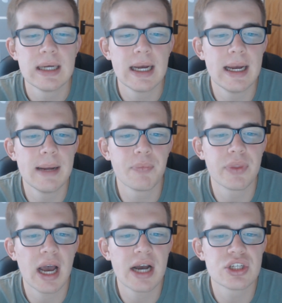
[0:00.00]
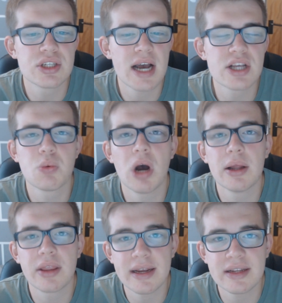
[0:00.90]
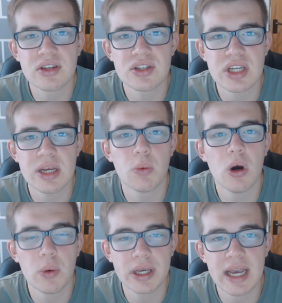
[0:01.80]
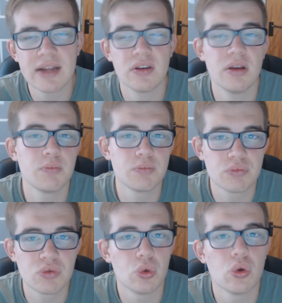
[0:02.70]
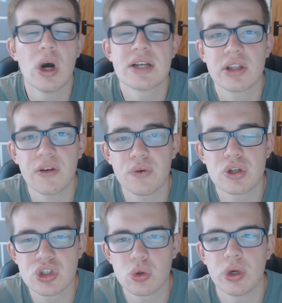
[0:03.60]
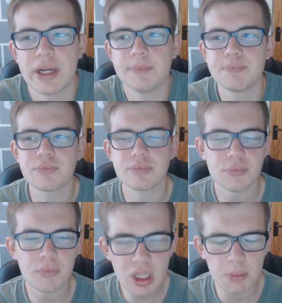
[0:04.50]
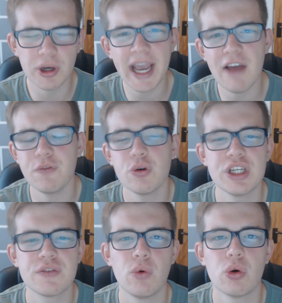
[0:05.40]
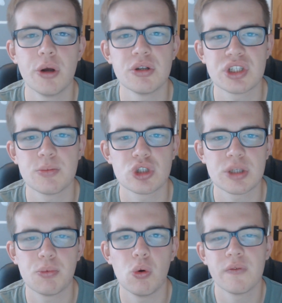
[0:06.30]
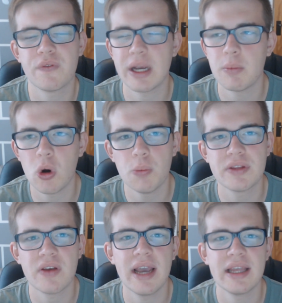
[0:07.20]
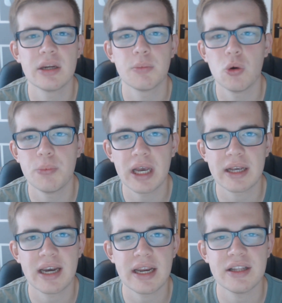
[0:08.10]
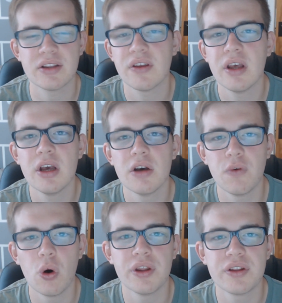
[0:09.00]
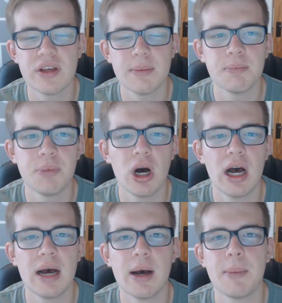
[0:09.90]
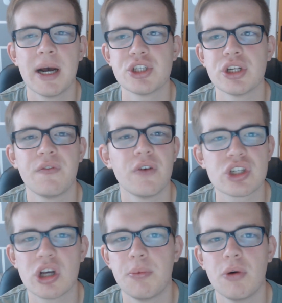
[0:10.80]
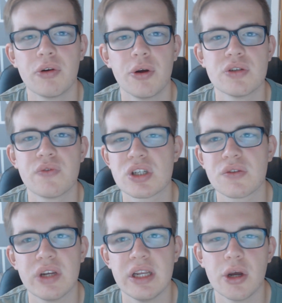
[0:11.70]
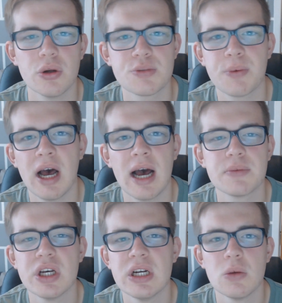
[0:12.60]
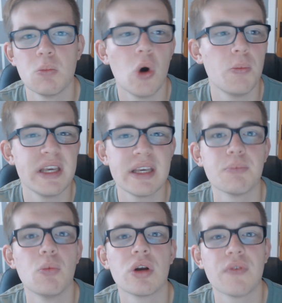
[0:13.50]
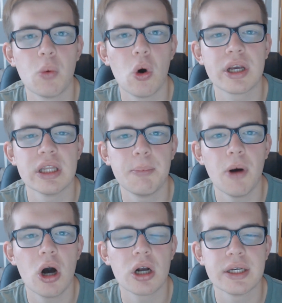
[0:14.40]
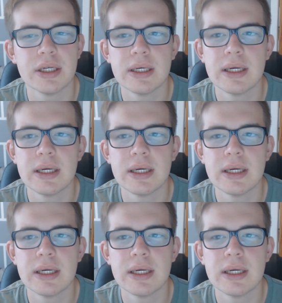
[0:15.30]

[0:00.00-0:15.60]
That is what I'd like to see. Will we get it? Don't know, that's a different story. But get through these four rounds is the most important thing. It will be tiring, it will be a grind for the team, but I imagine the first couple of rounds, first three rounds perhaps, will be more of a walk in the park.